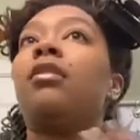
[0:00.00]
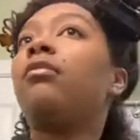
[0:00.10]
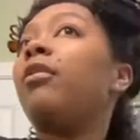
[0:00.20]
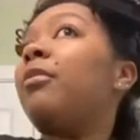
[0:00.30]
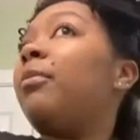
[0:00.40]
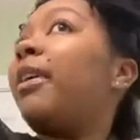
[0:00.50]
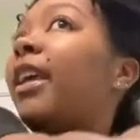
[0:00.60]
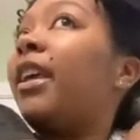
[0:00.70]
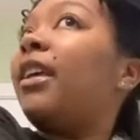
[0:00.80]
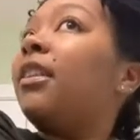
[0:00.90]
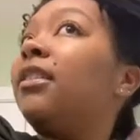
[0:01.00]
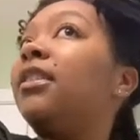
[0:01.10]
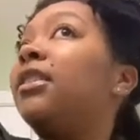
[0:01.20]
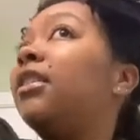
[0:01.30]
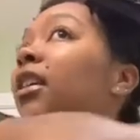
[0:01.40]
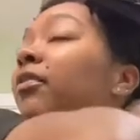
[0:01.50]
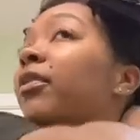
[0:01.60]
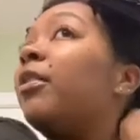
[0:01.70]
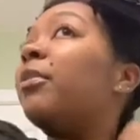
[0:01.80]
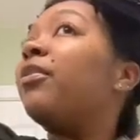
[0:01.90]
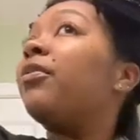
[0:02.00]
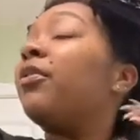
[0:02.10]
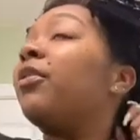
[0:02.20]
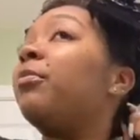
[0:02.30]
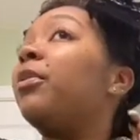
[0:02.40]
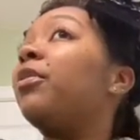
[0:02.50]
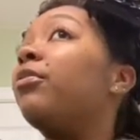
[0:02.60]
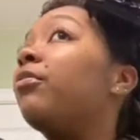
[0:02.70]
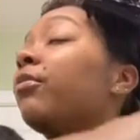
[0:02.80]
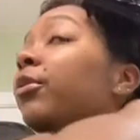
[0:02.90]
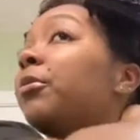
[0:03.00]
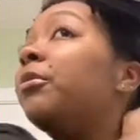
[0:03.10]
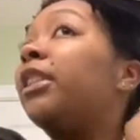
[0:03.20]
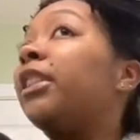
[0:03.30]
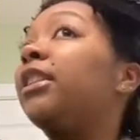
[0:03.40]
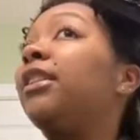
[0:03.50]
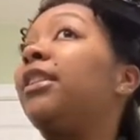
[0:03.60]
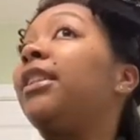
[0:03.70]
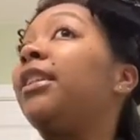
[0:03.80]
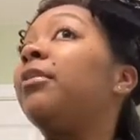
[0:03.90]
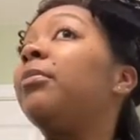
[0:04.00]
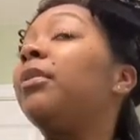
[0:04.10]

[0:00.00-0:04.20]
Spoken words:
rub it in my hands, and rub it from root to tip.